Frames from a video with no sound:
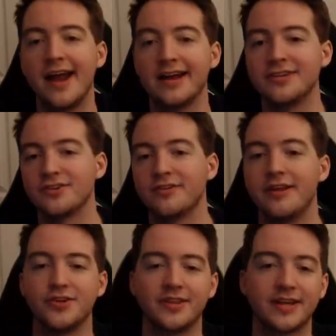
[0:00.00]
Any
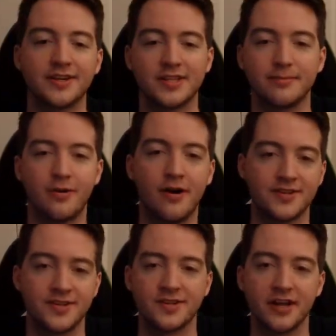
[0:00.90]
additional energy that gets to the
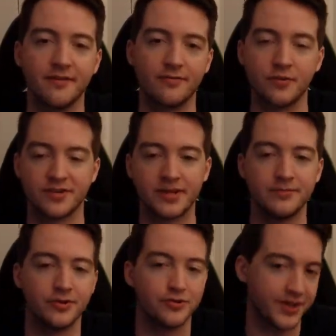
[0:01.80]
boss is going to force
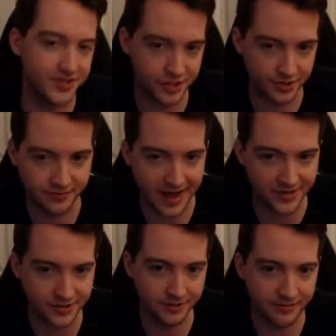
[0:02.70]
him to transition
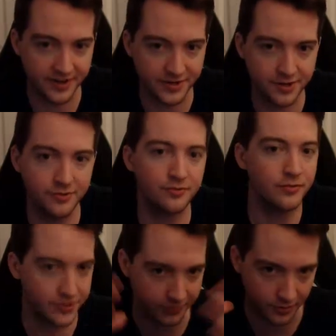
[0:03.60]
faster into Phase 2,
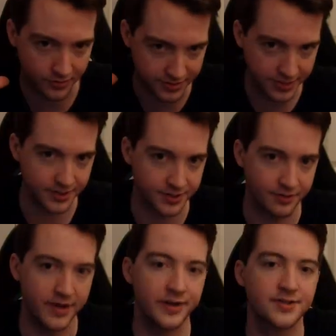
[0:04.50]
which of course
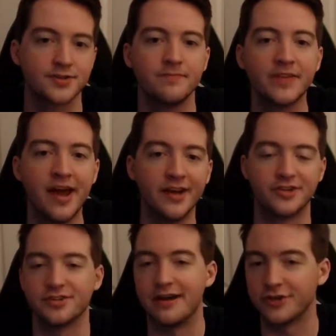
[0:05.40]
is horrendous.
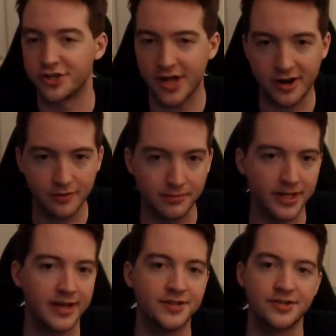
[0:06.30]
You're still having Shadowy
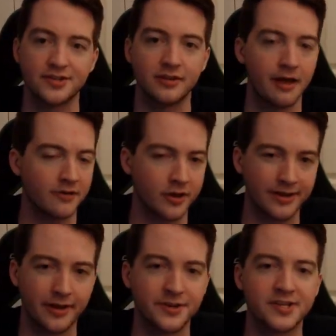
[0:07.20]
Blades, you're still having
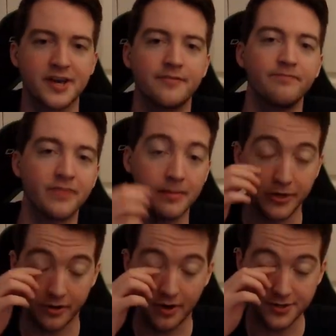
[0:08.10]
all that other stuff,
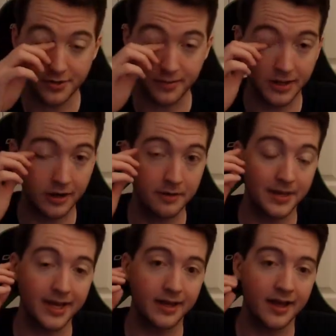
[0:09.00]
but you're also going
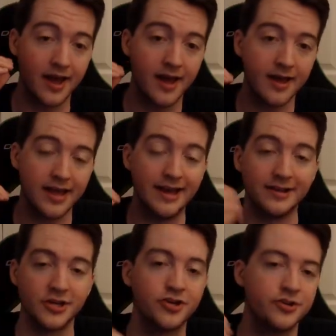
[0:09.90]
to be getting,
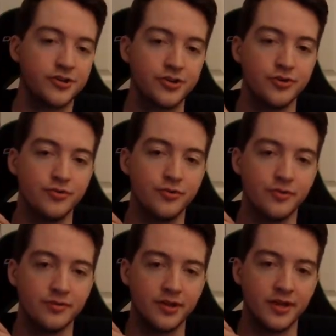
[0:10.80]
in addition
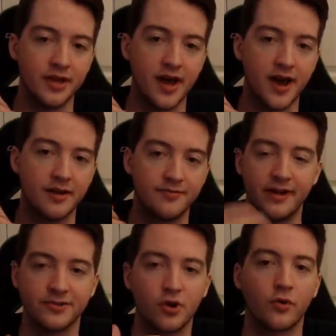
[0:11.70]
to the
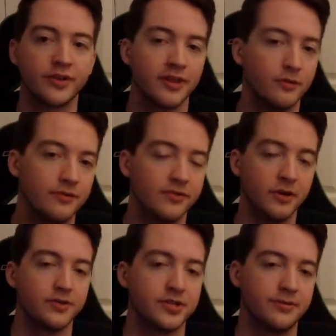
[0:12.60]
Fell Torrent that will
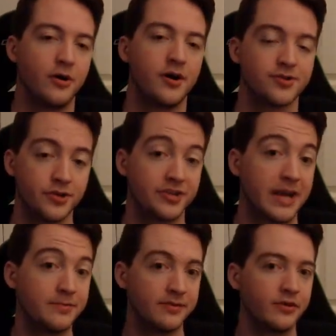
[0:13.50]
flow into the boss, or
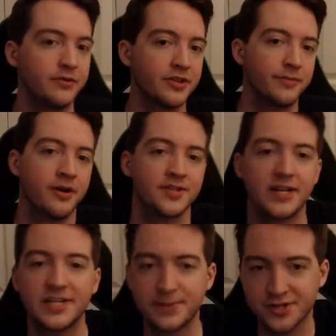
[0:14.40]
attempt to flow into the
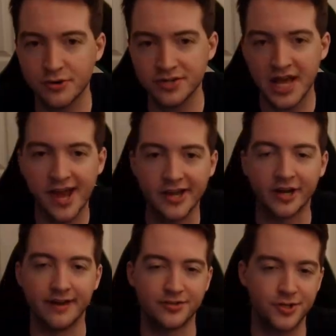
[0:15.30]
boss that needs to be soaked,
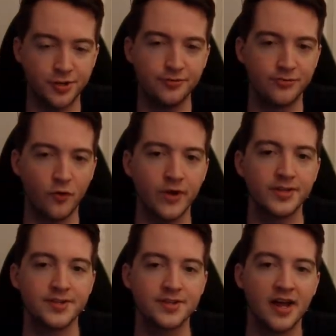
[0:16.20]
you're going to have 2
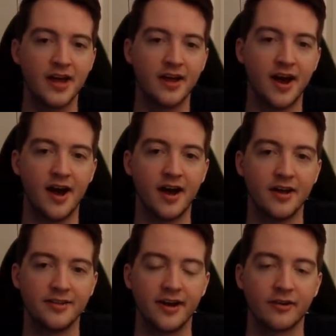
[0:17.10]
Voids
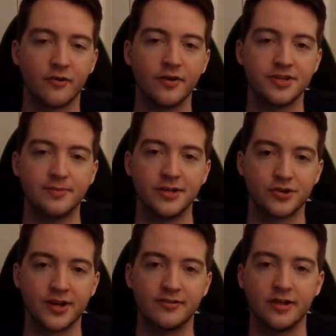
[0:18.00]
that are going to be
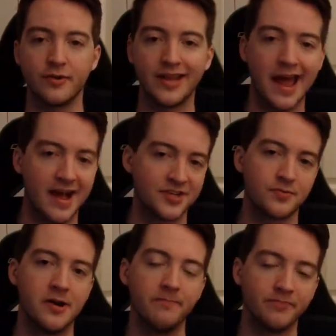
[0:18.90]
trying to flow in
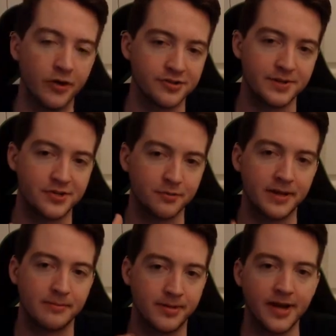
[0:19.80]
as well. Those will be
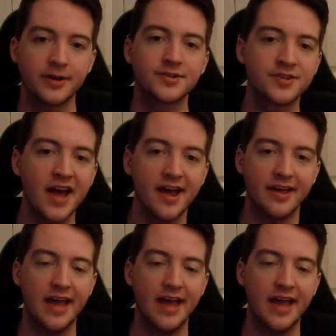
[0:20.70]
soaked by the players.